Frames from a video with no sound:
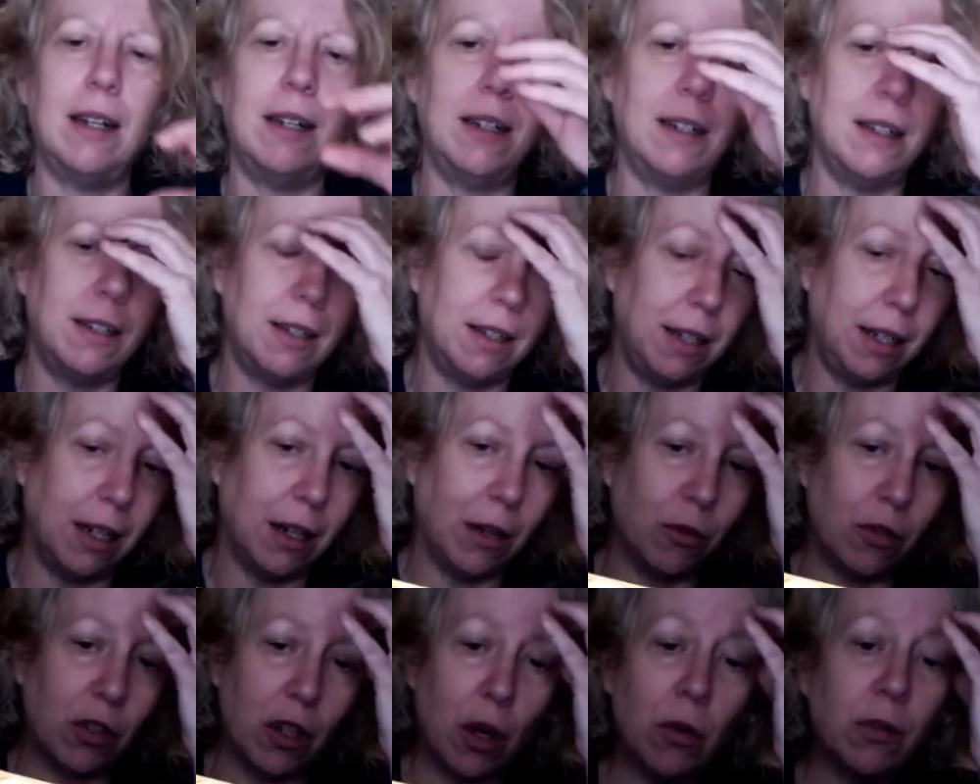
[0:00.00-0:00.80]
you
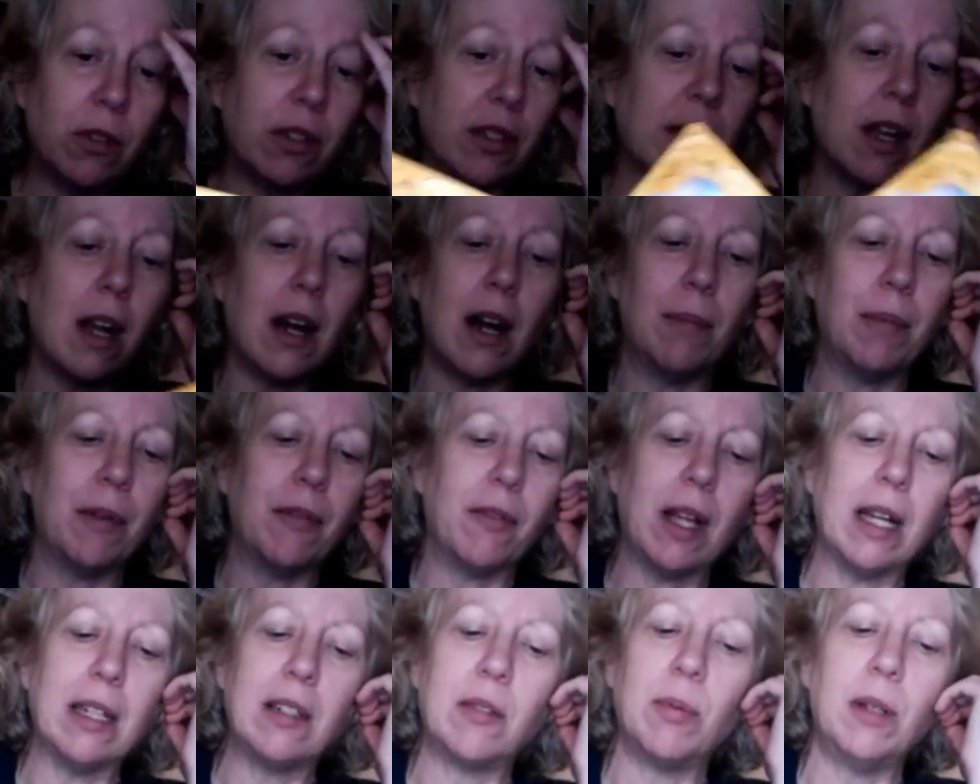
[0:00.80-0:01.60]
know, don't stop.
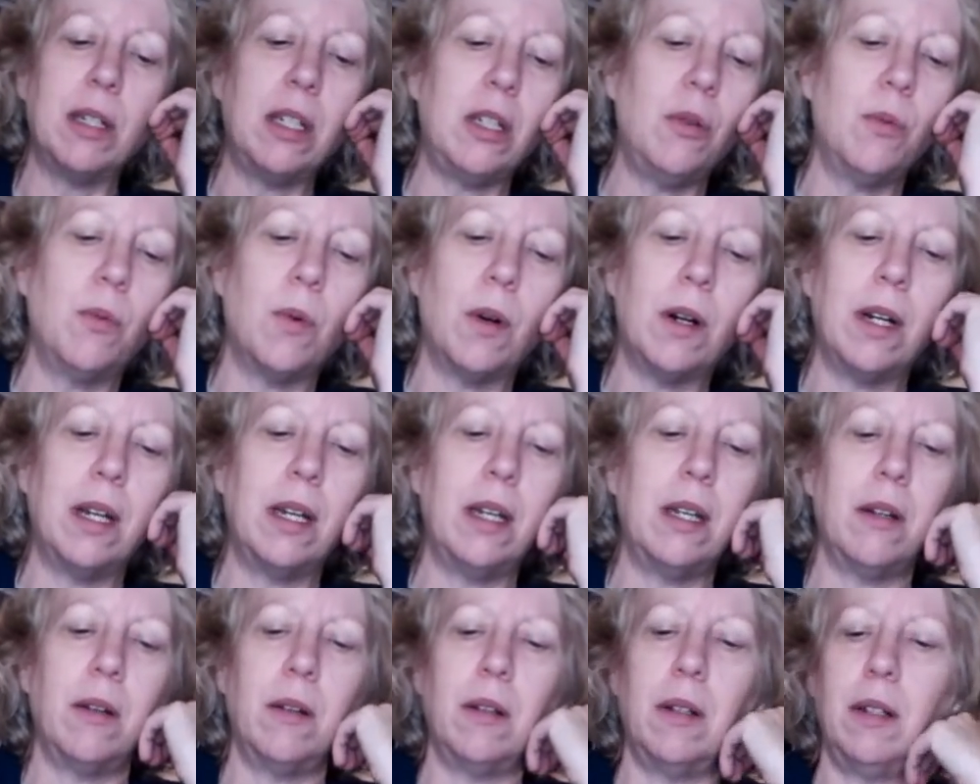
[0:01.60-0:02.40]
If that's what you
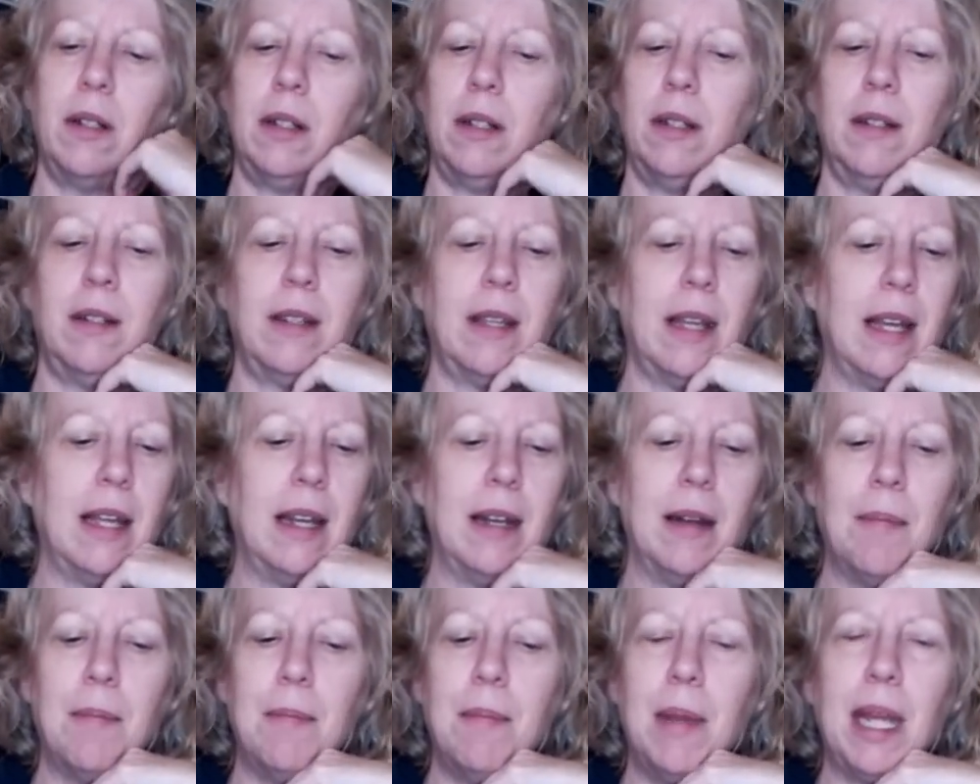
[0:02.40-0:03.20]
want,
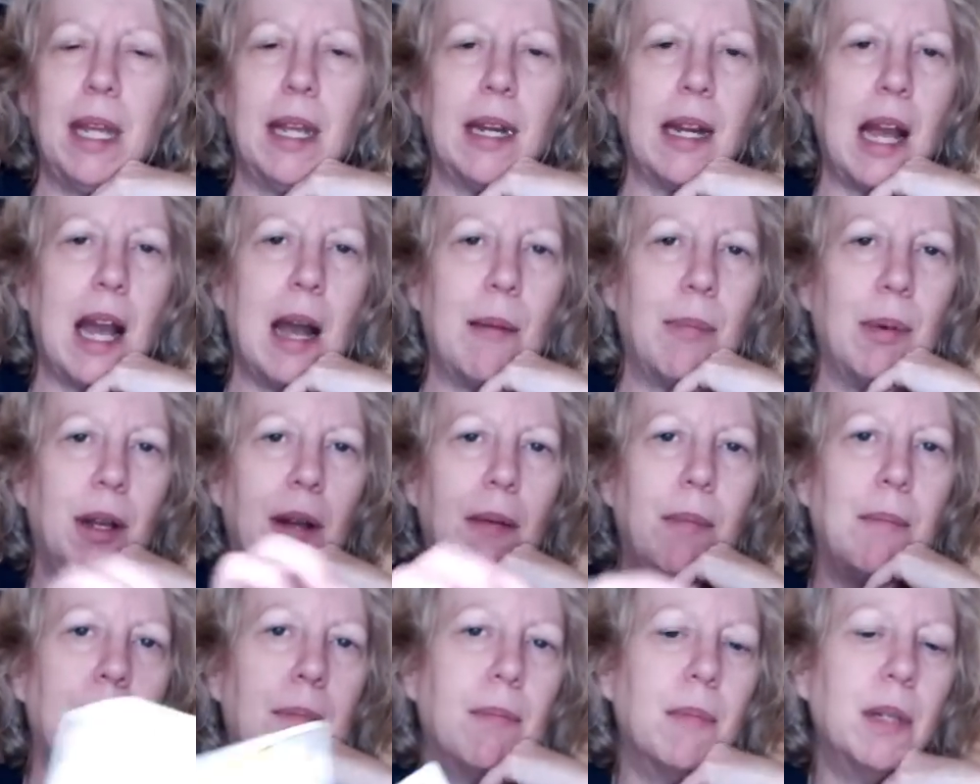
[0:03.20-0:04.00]
then make it
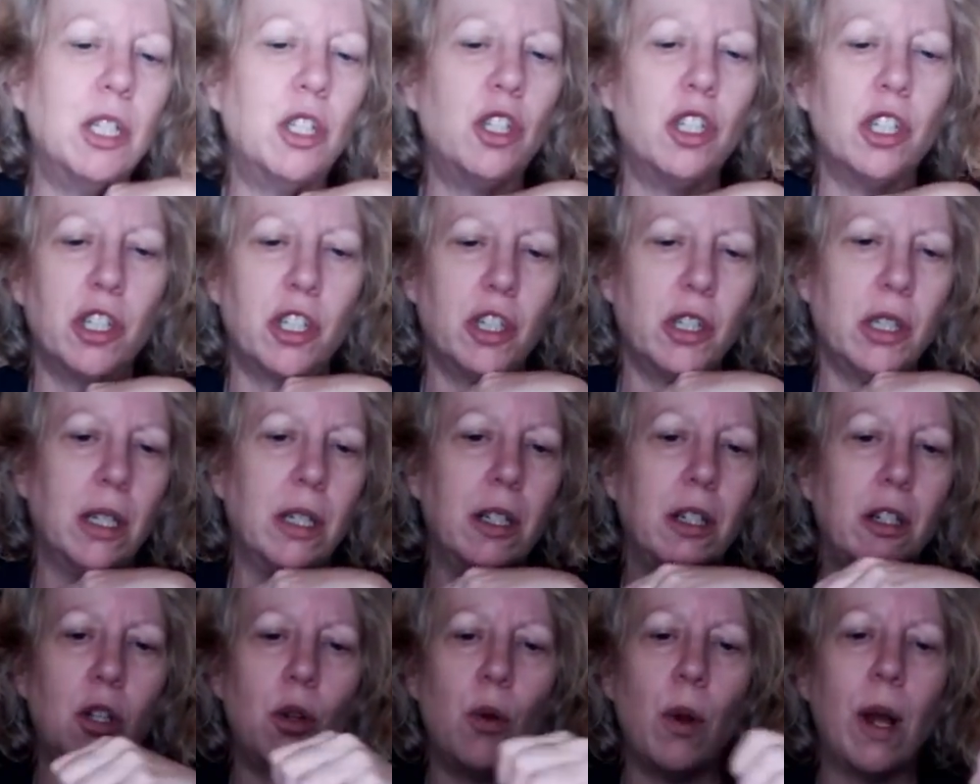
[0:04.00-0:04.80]
happen.
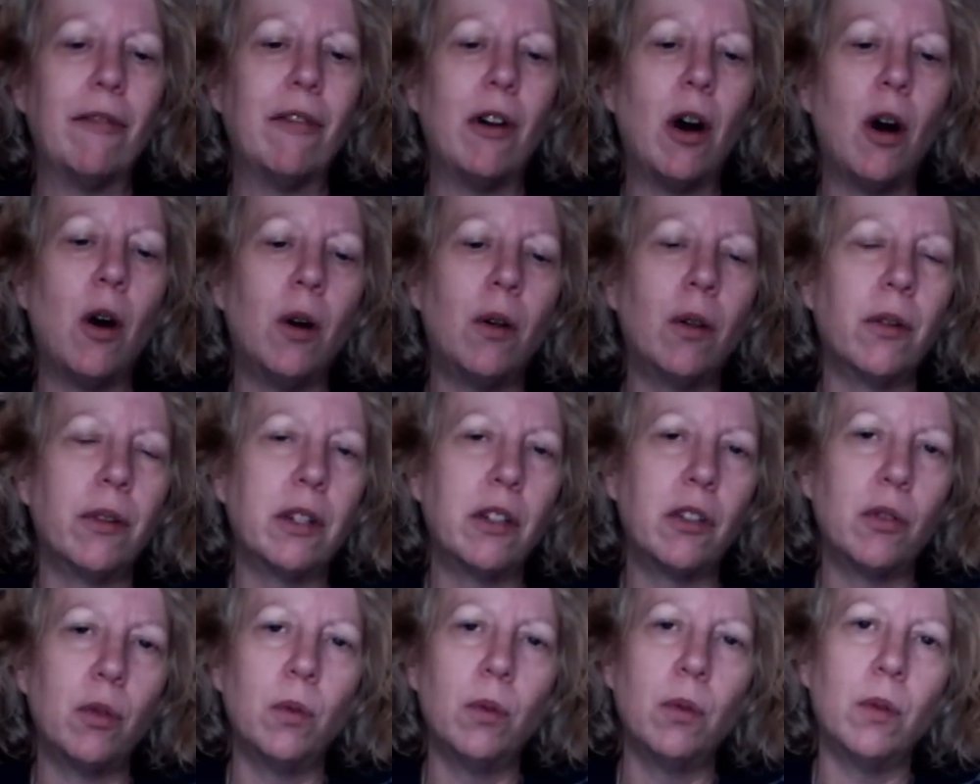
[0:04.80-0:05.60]
Magician, you have all
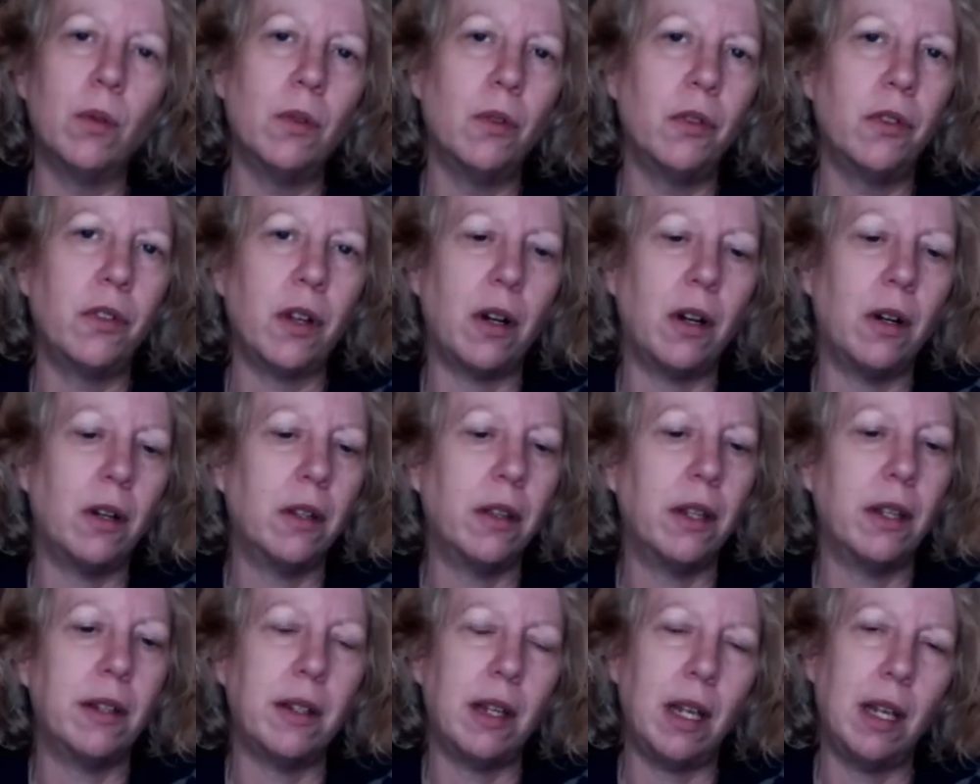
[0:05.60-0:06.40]
the tools
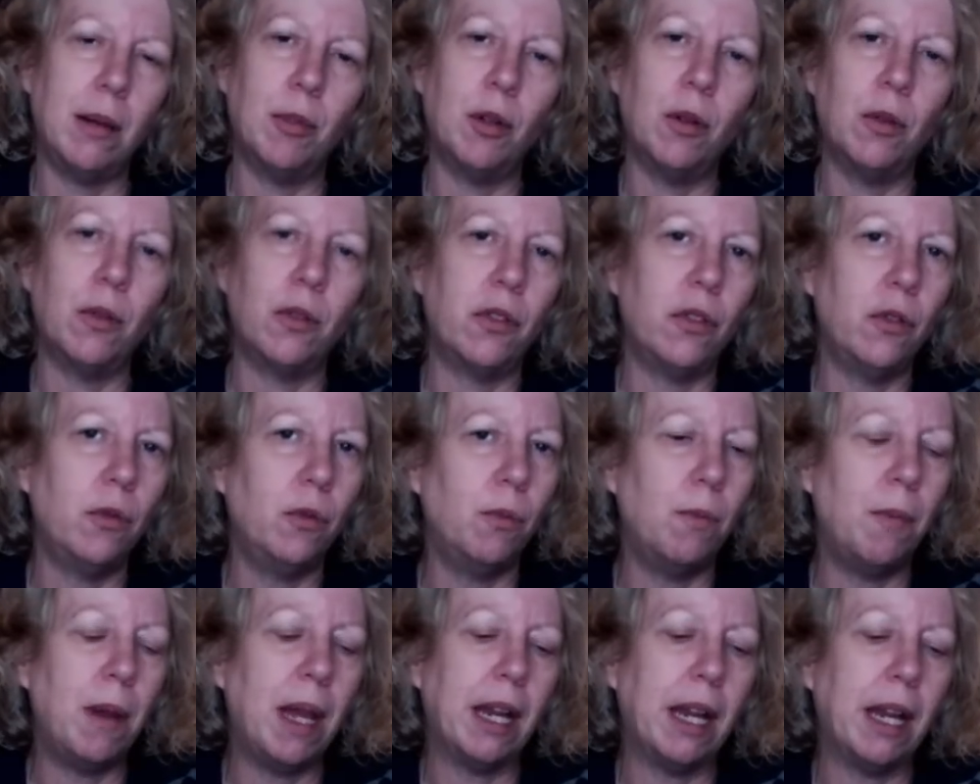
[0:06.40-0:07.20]
on the table to
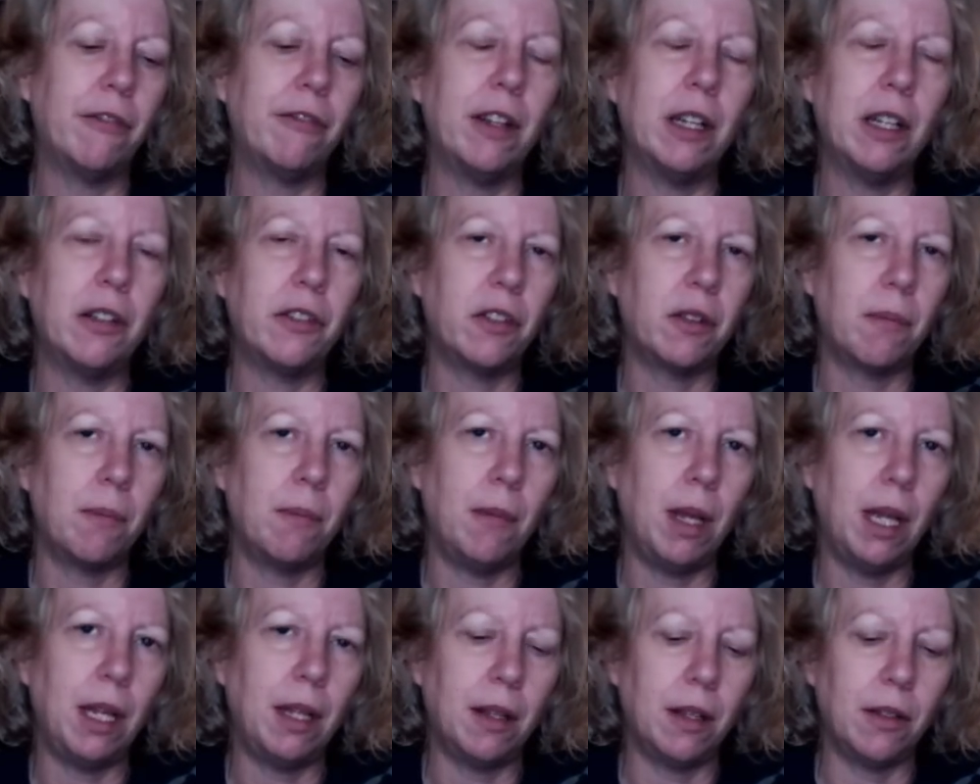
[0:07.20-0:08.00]
manifest,
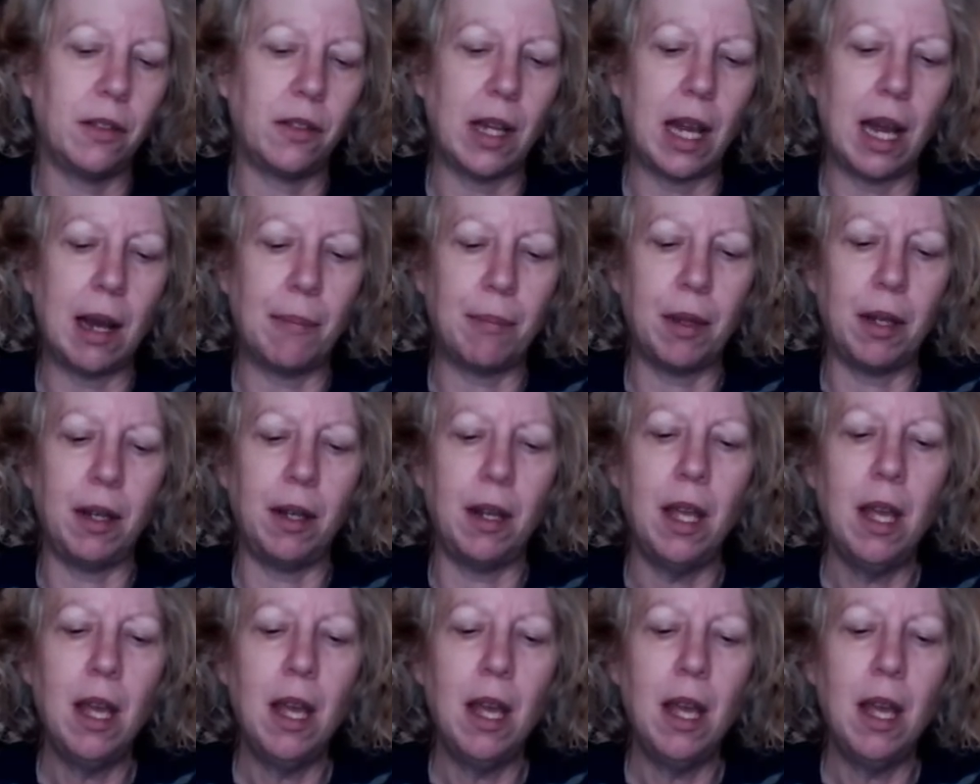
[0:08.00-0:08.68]
make this happen.